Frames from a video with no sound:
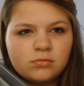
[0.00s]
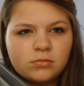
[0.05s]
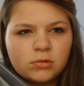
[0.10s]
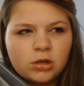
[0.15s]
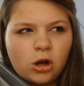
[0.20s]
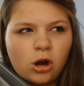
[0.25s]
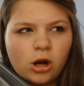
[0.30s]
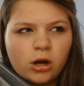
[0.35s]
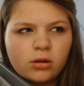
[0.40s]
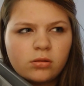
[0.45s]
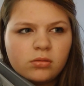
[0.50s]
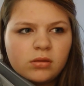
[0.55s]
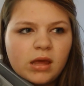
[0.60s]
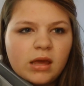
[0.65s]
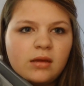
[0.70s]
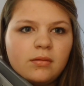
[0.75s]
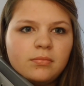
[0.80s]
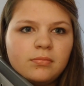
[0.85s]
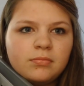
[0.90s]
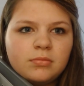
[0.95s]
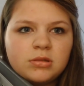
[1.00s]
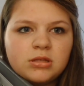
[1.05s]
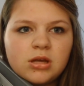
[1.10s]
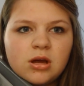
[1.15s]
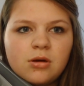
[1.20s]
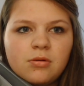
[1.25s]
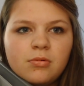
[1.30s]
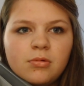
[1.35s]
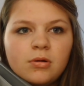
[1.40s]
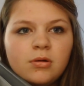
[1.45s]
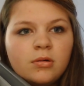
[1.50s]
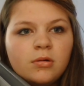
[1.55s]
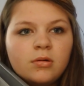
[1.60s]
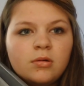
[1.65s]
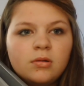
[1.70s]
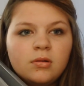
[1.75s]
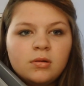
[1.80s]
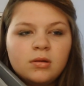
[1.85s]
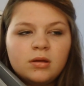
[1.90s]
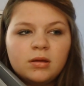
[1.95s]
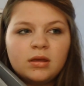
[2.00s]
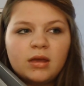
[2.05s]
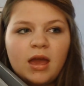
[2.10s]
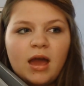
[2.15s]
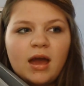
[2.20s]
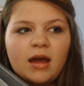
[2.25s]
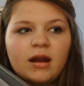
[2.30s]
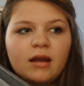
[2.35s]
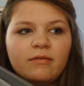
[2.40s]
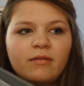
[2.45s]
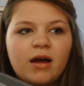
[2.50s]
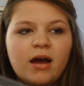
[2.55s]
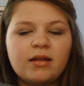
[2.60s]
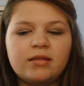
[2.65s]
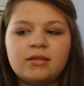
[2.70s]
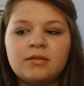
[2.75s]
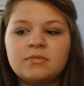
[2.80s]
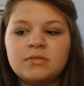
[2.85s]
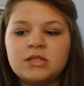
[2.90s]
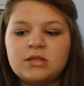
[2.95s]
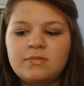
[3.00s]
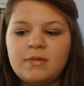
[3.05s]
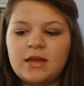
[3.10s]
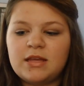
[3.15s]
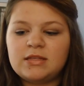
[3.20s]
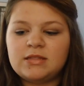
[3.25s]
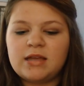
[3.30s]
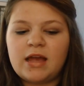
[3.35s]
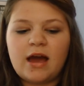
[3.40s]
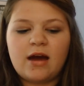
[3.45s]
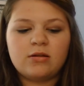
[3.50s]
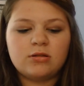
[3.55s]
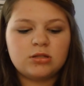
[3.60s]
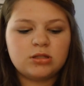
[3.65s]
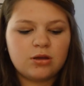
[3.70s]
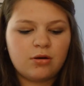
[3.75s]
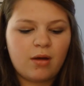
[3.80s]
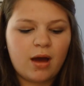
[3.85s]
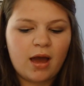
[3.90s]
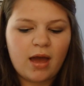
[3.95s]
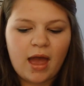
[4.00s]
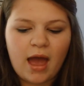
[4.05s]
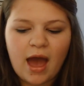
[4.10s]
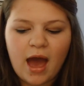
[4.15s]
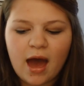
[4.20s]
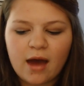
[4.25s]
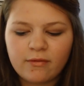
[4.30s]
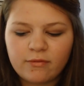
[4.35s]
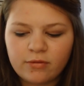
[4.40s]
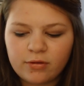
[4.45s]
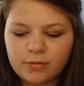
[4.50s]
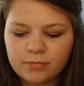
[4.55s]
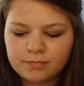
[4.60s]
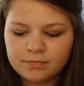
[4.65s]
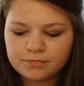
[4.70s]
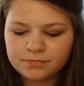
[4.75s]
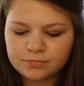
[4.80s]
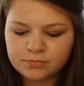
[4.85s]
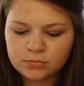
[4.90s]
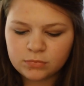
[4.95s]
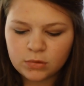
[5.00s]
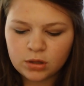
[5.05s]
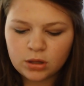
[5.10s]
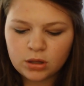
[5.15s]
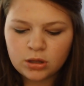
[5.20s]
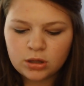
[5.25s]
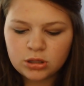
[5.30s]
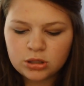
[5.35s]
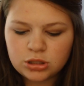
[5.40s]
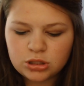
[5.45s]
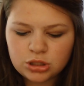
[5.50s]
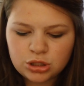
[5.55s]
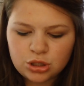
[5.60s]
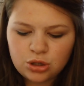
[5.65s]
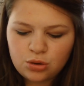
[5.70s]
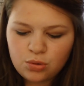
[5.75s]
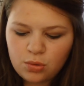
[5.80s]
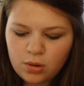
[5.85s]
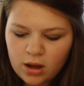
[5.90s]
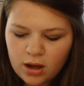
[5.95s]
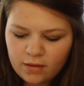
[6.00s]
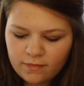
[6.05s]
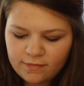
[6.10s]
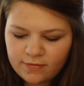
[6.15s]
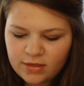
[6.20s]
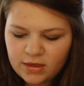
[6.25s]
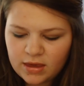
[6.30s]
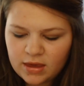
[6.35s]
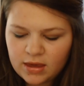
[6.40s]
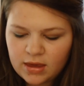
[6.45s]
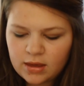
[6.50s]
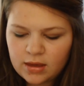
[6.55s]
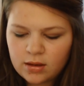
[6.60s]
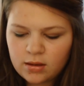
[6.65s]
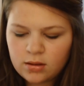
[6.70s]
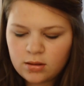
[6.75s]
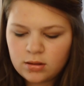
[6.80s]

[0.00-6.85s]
cart thing. So yeah, and I've got them spaced out. So I have 2 of the